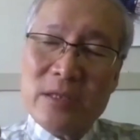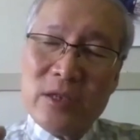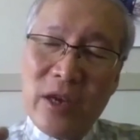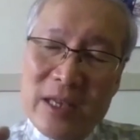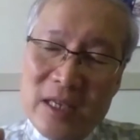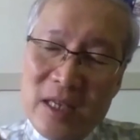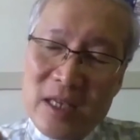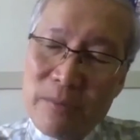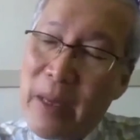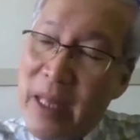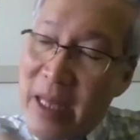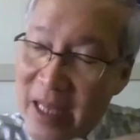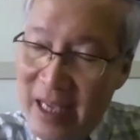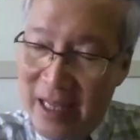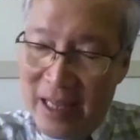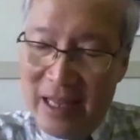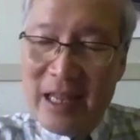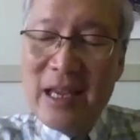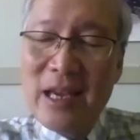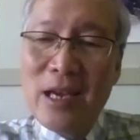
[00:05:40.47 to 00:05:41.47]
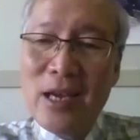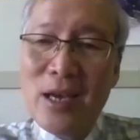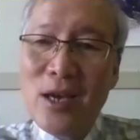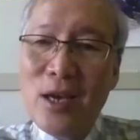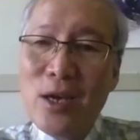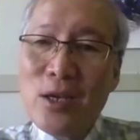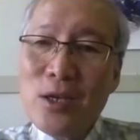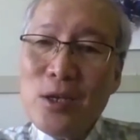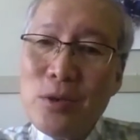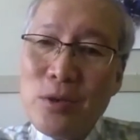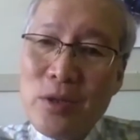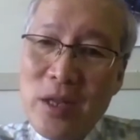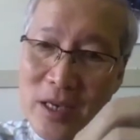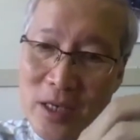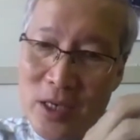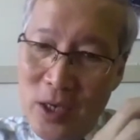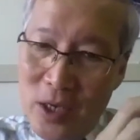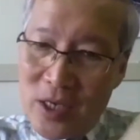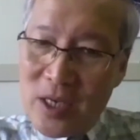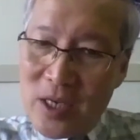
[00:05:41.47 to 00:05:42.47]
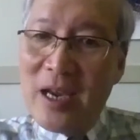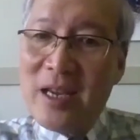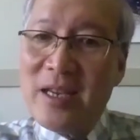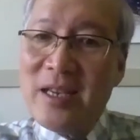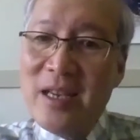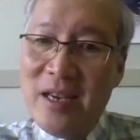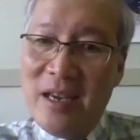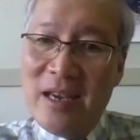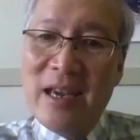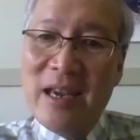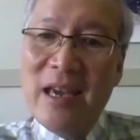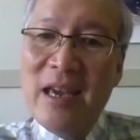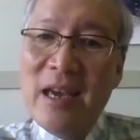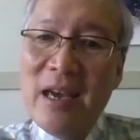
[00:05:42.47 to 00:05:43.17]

transmitted to the society.